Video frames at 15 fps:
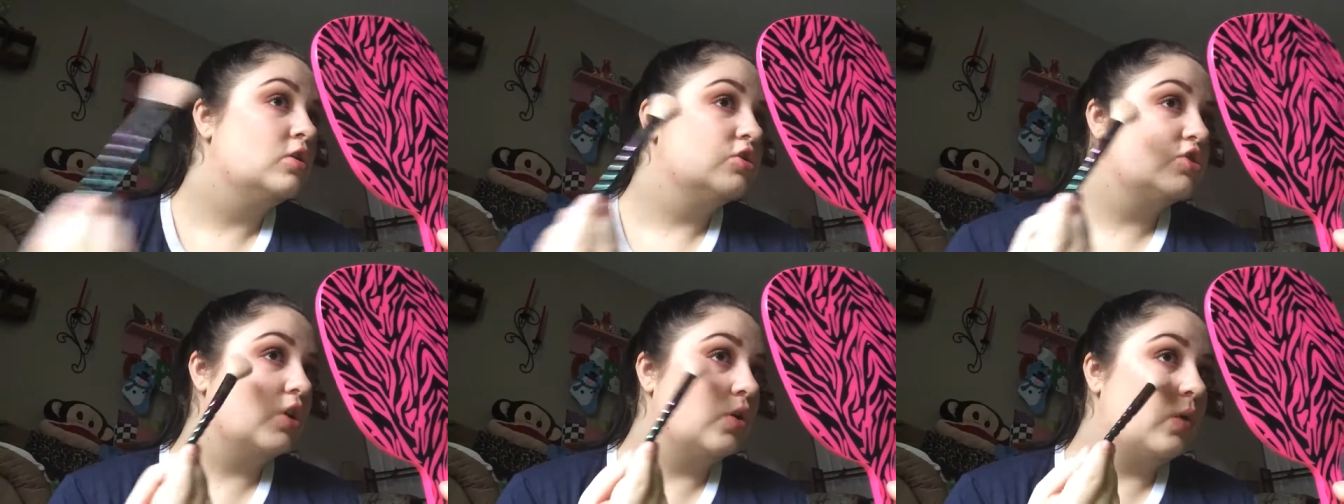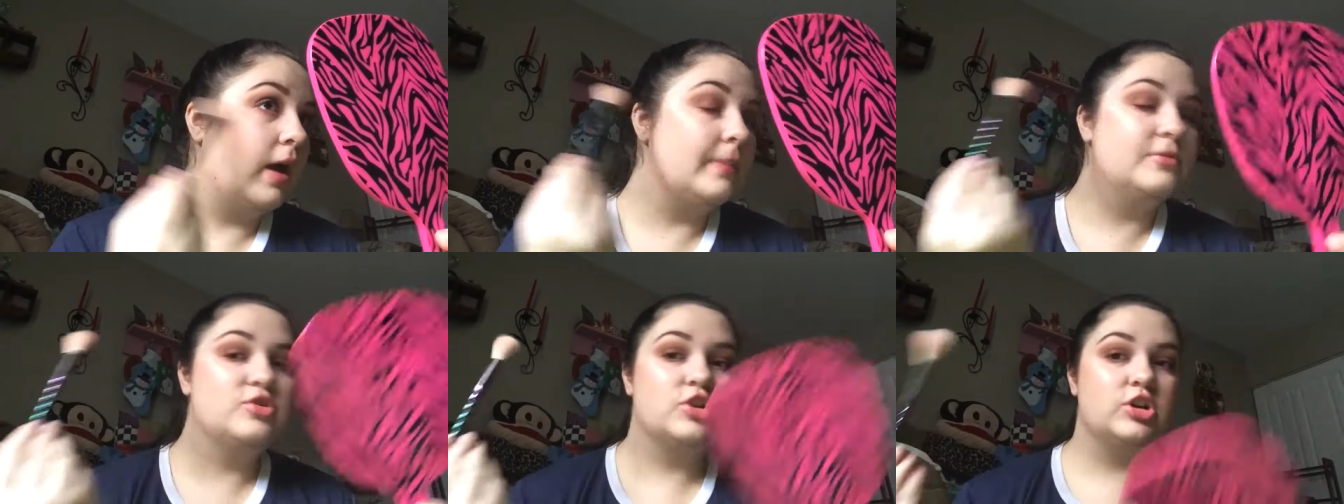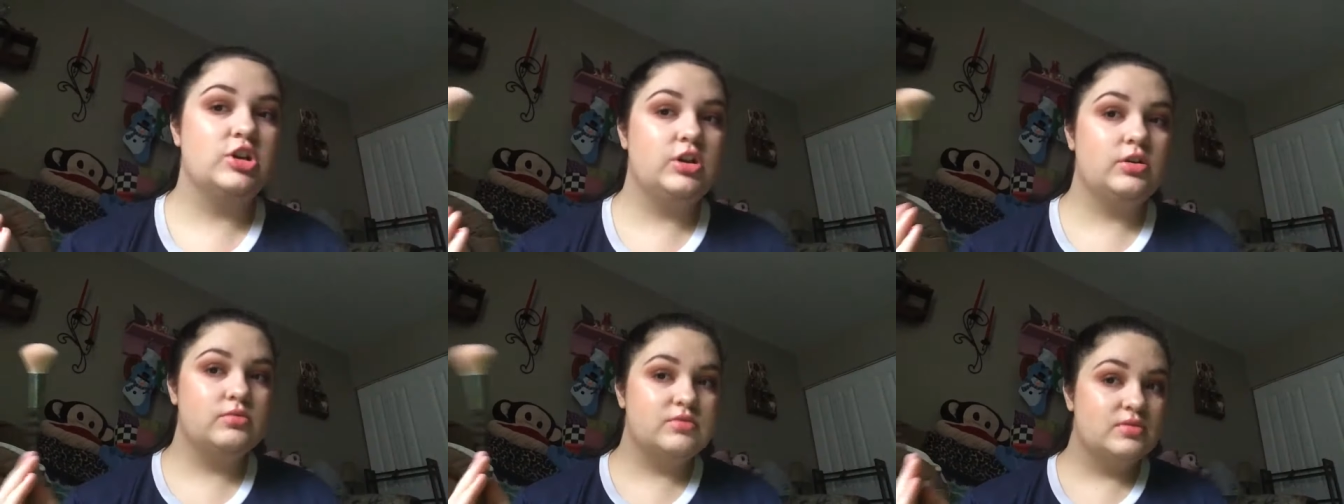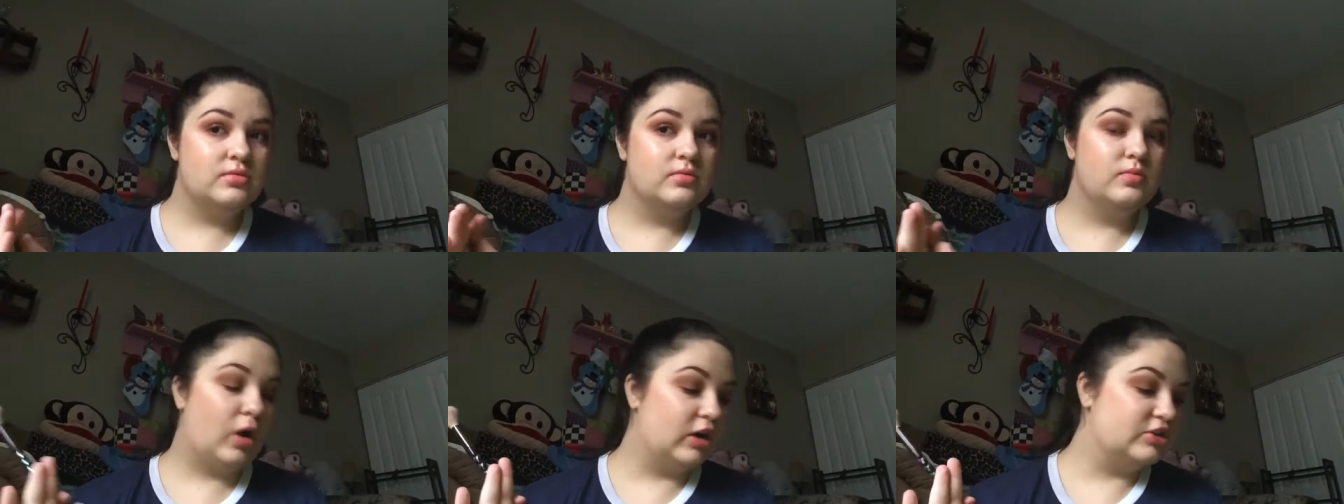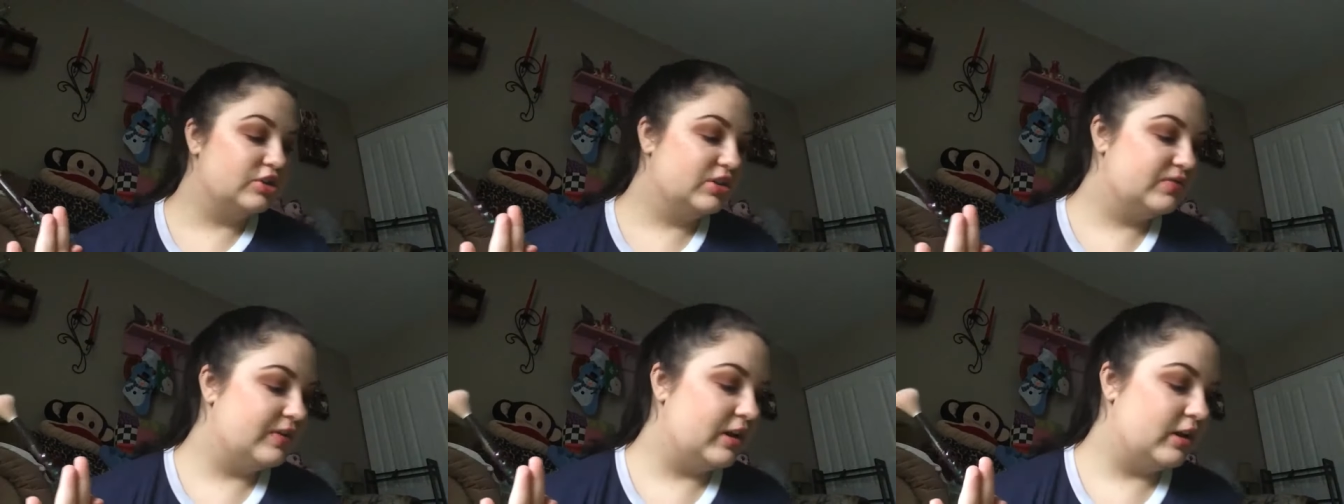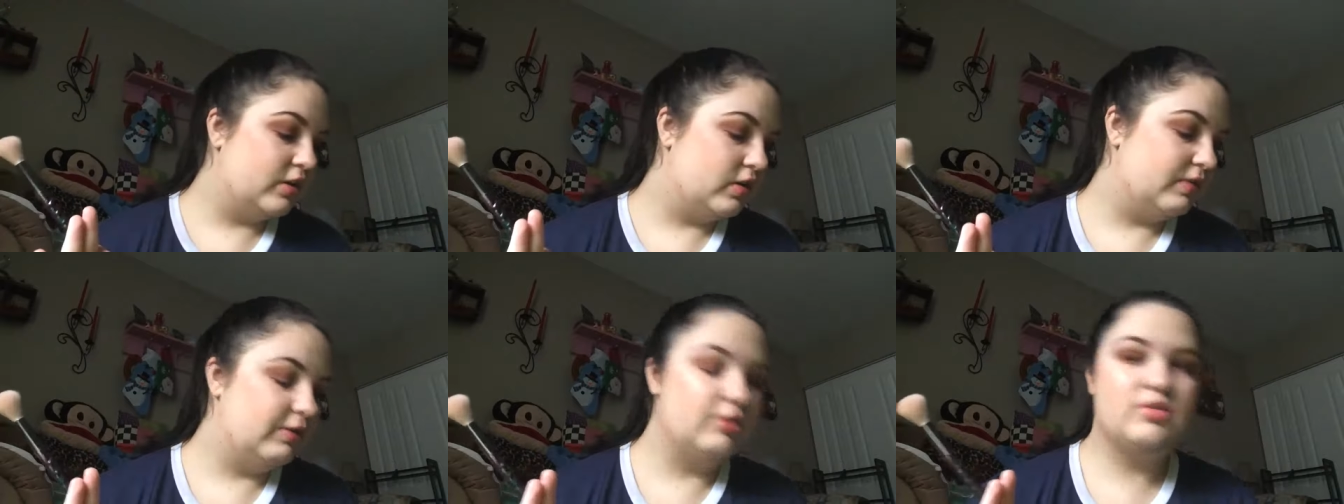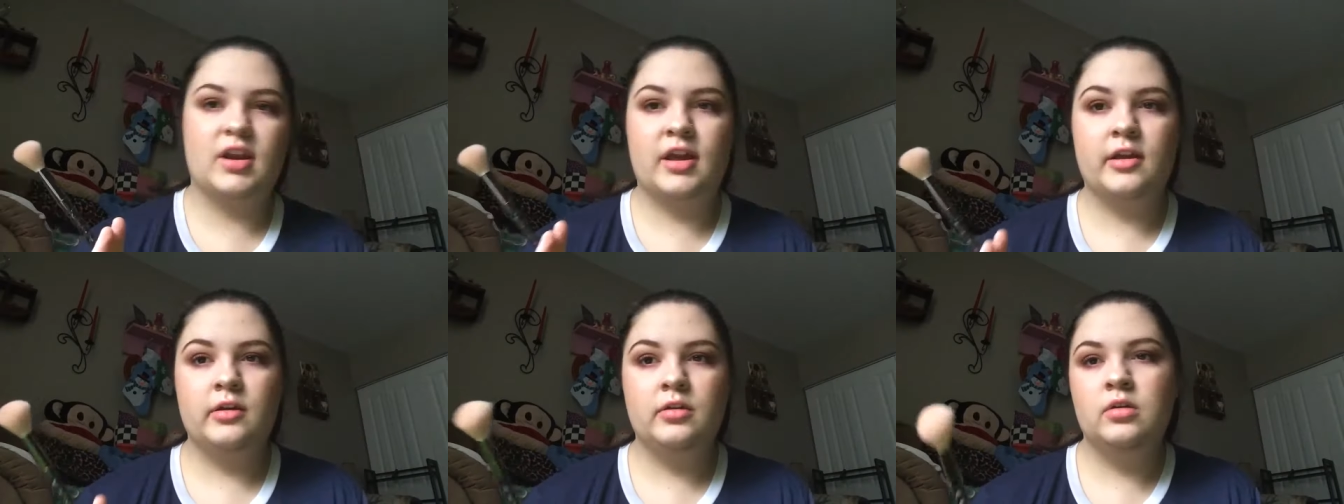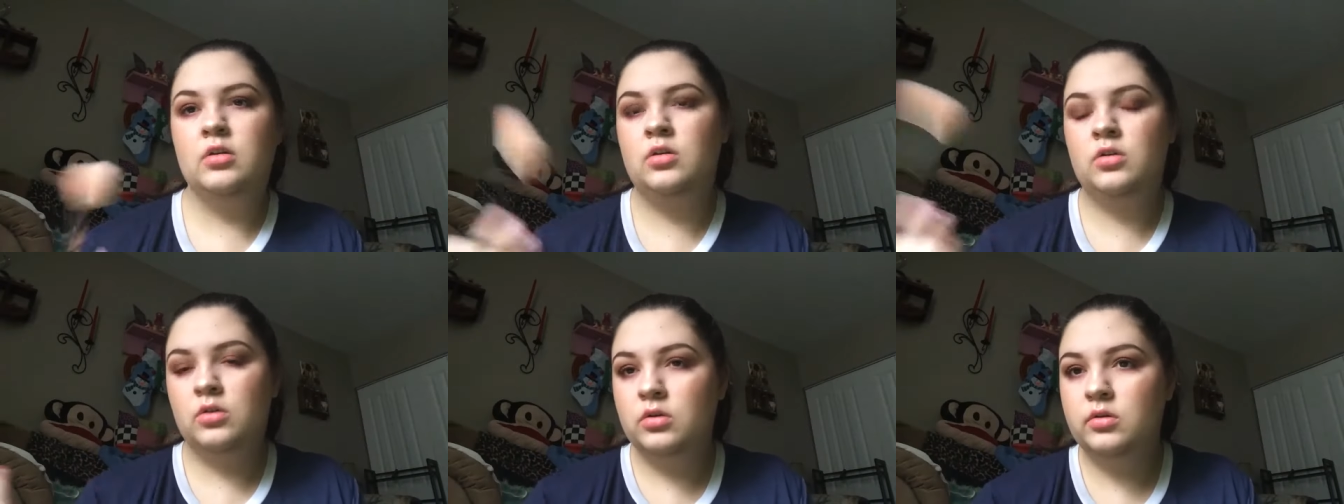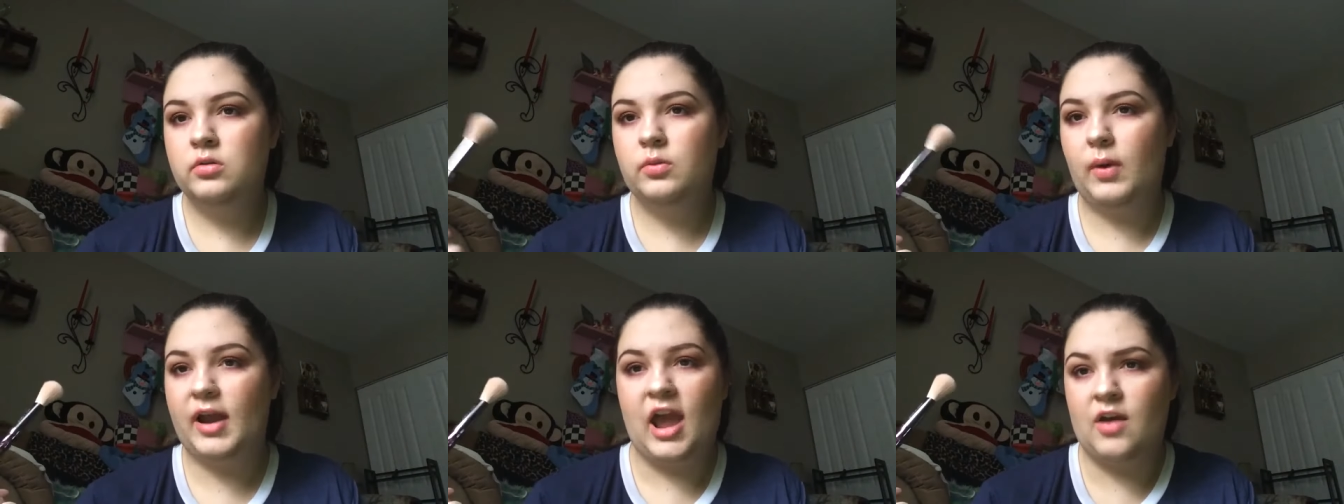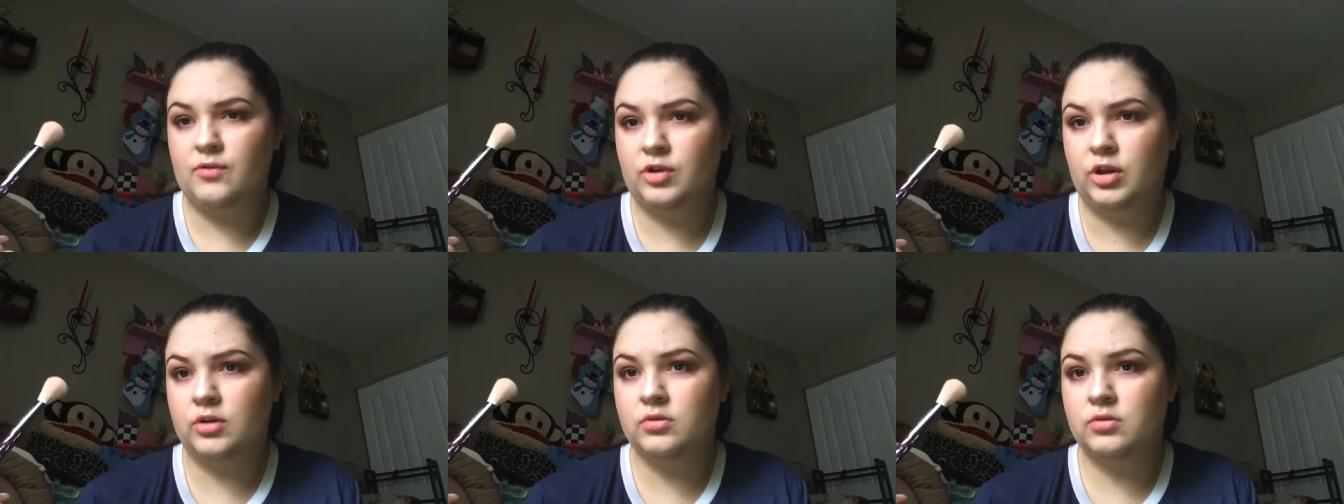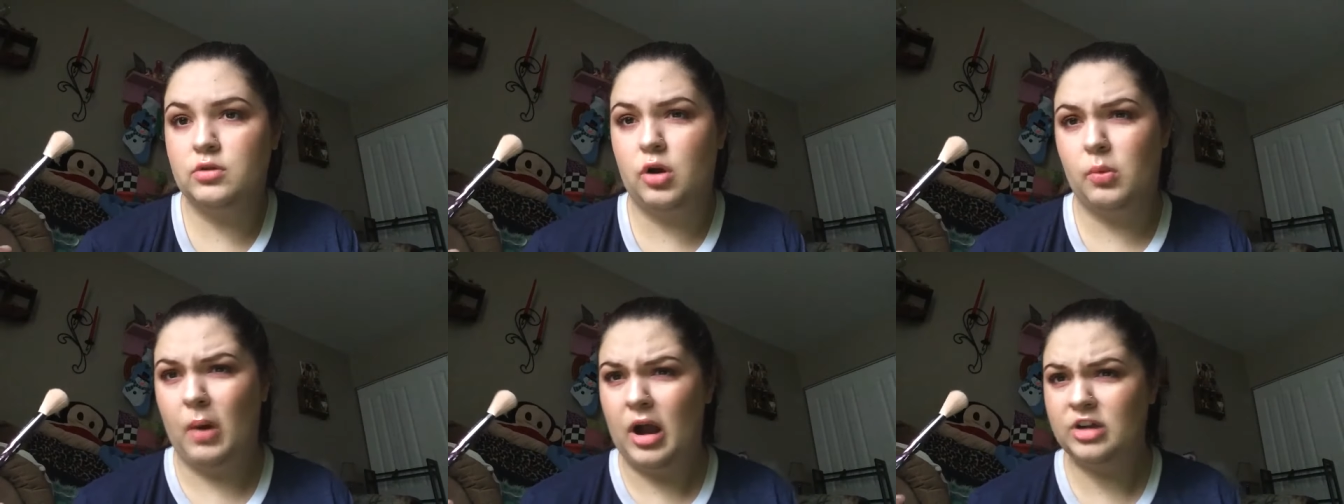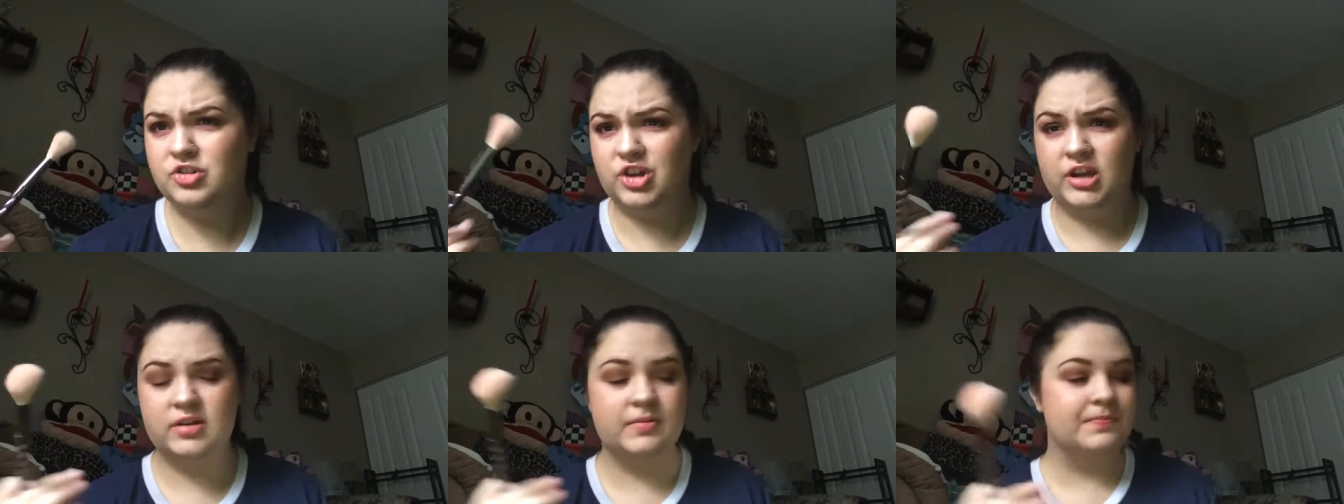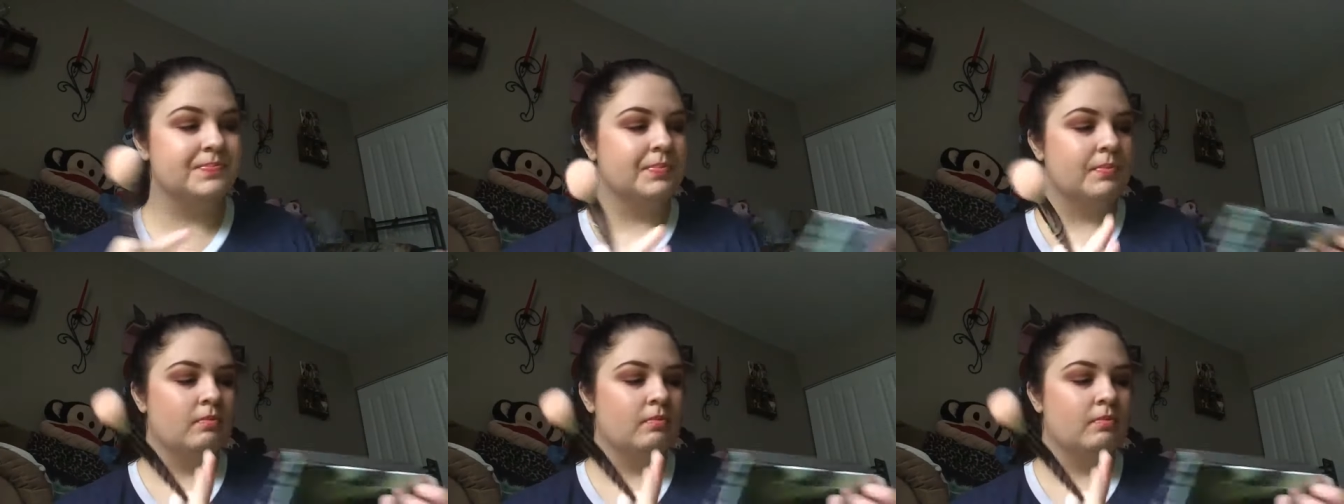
So I'm sure you watched this video. If you didn't, why haven't you? Go watch it.